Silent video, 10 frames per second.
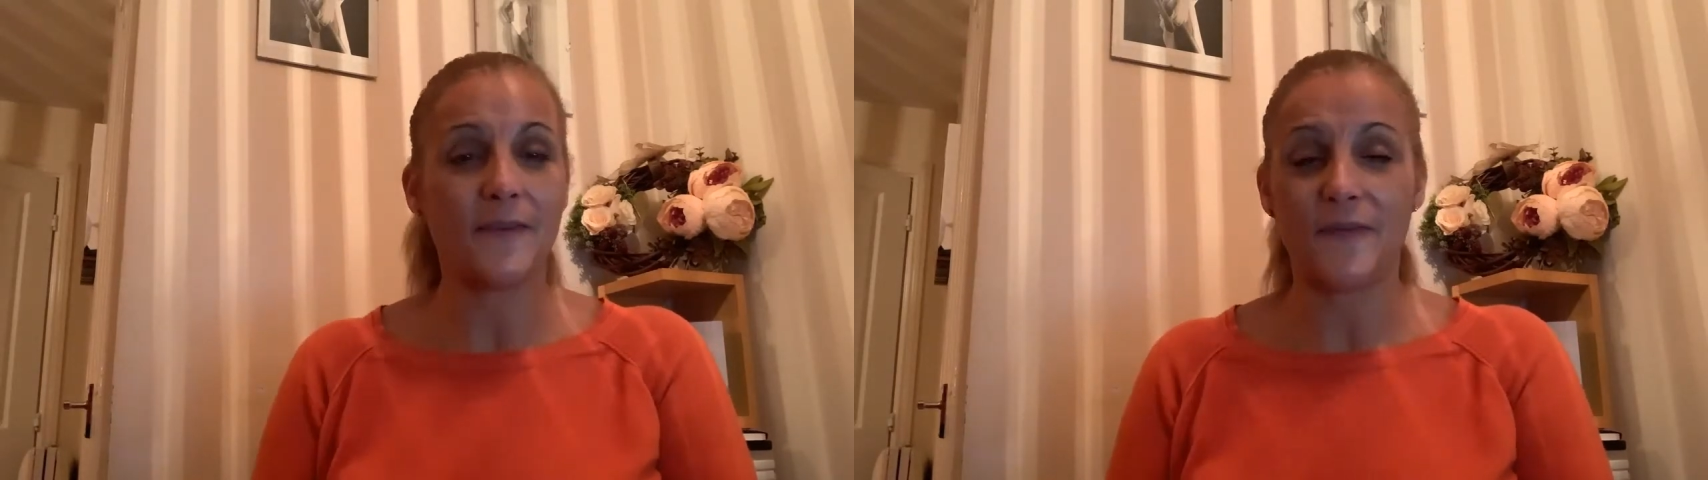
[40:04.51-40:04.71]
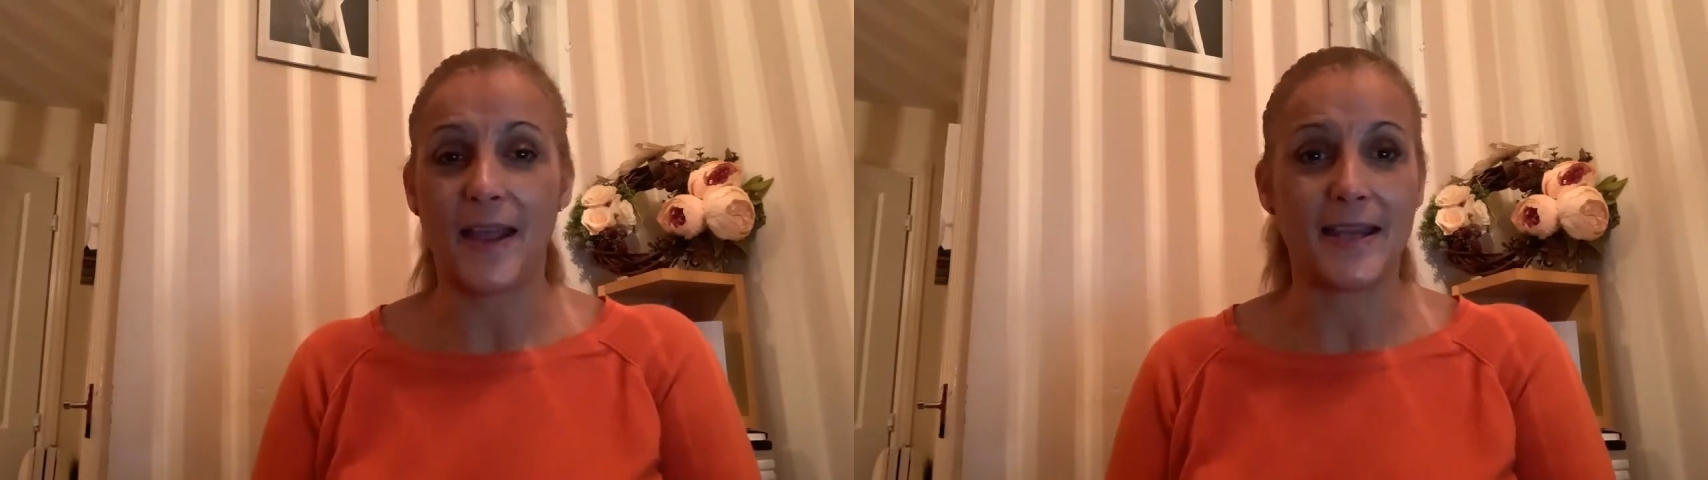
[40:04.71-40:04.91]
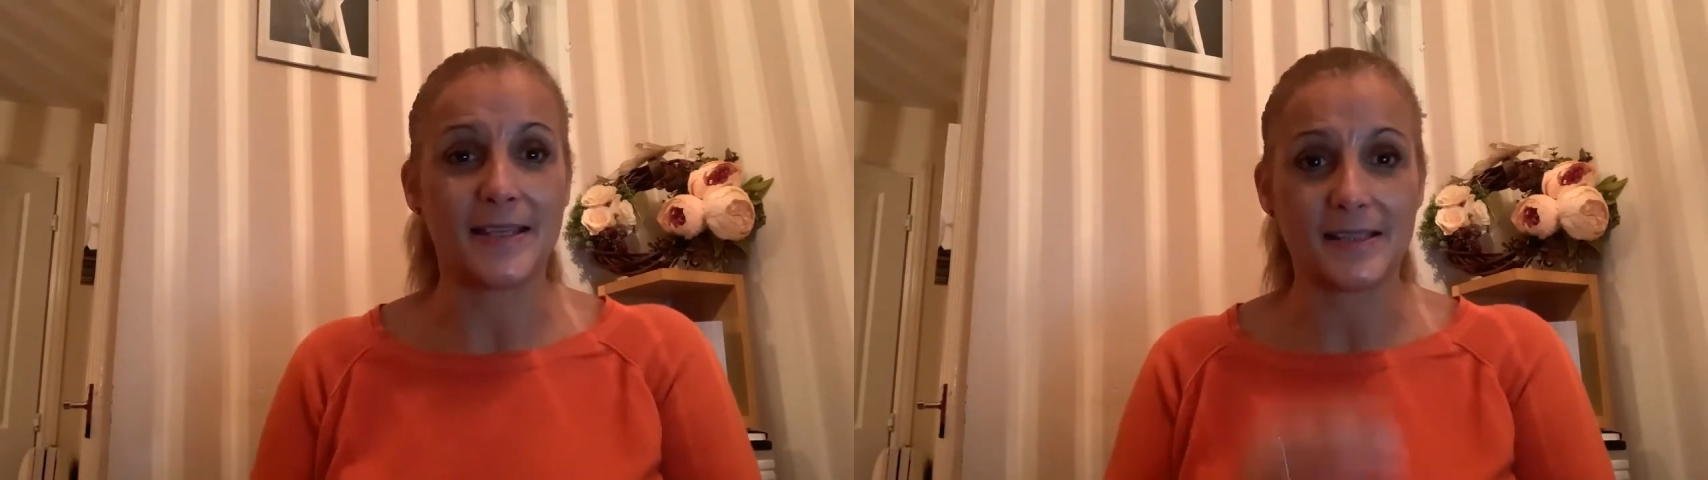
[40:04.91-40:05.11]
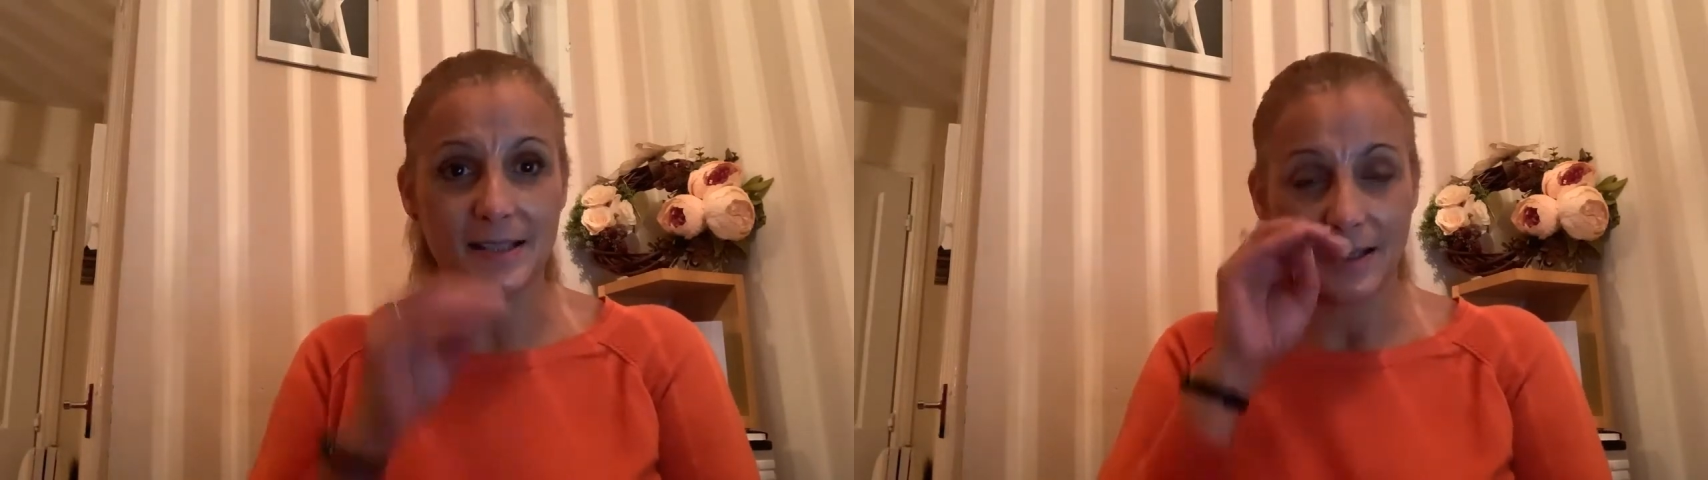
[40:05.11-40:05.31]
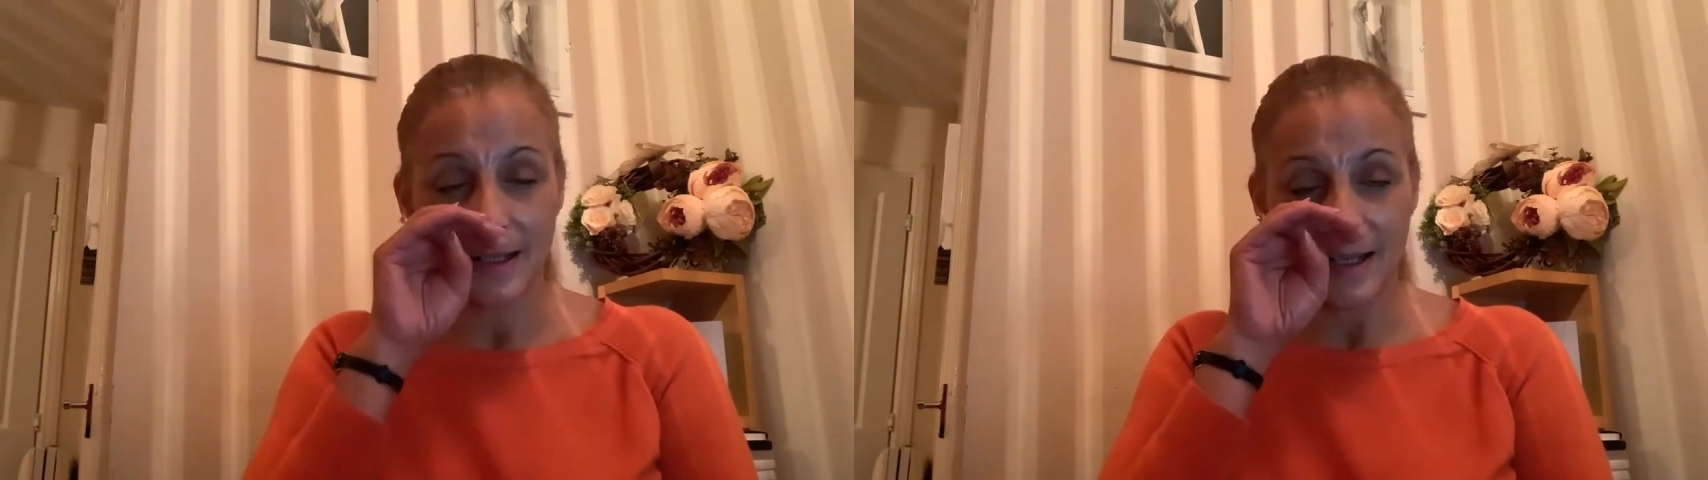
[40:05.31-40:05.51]
face,
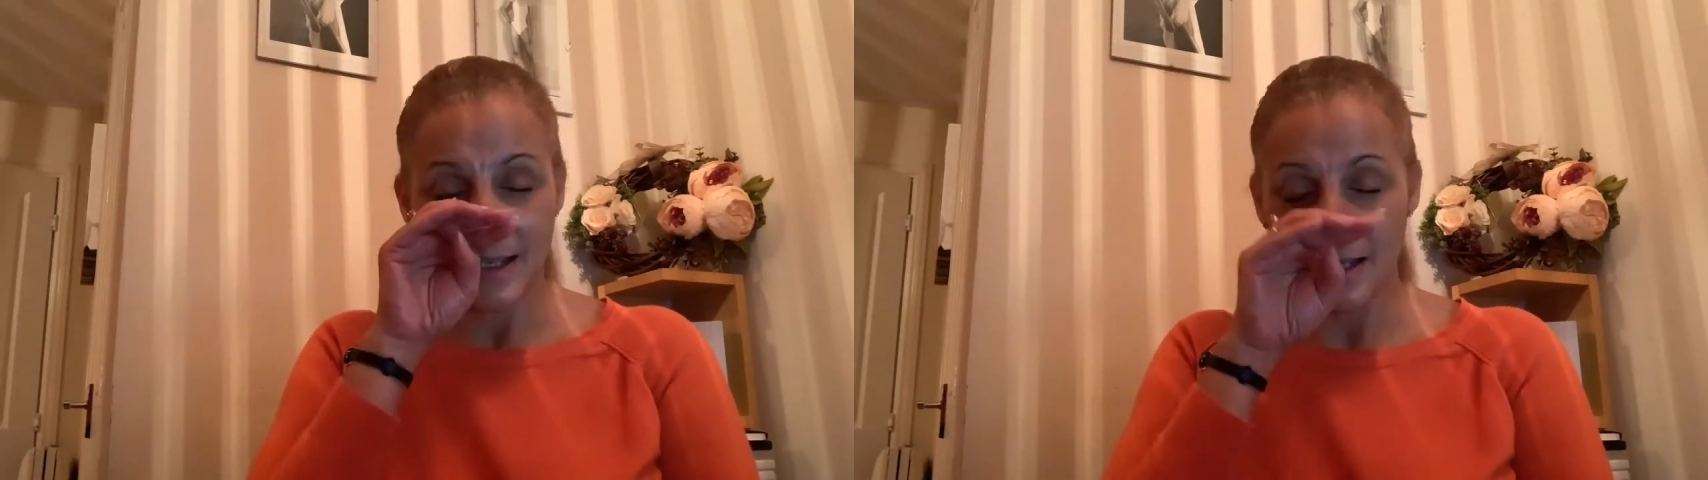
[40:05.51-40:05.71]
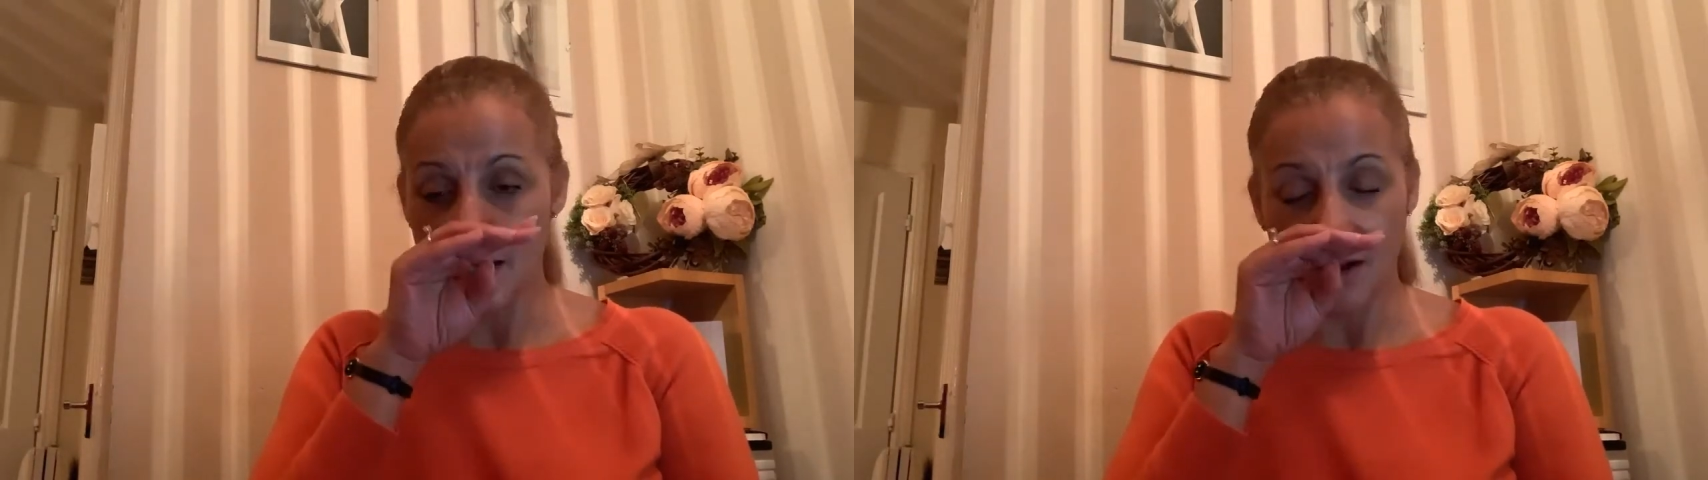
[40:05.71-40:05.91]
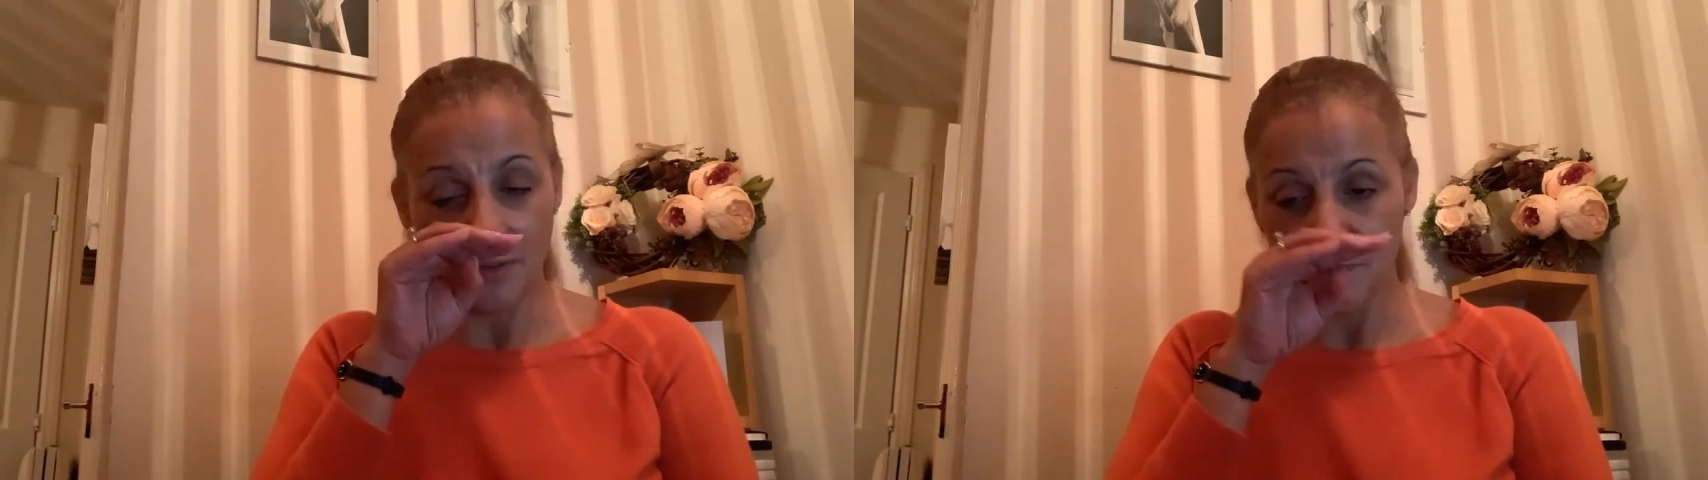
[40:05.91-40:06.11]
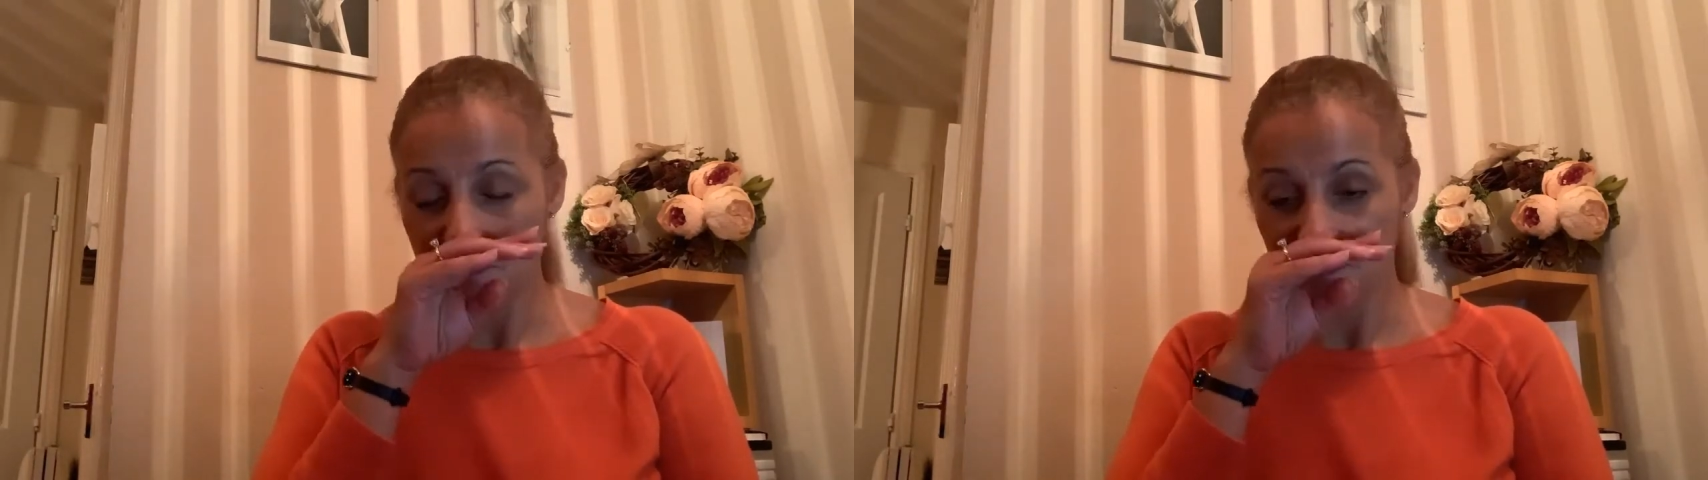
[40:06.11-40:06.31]
you know.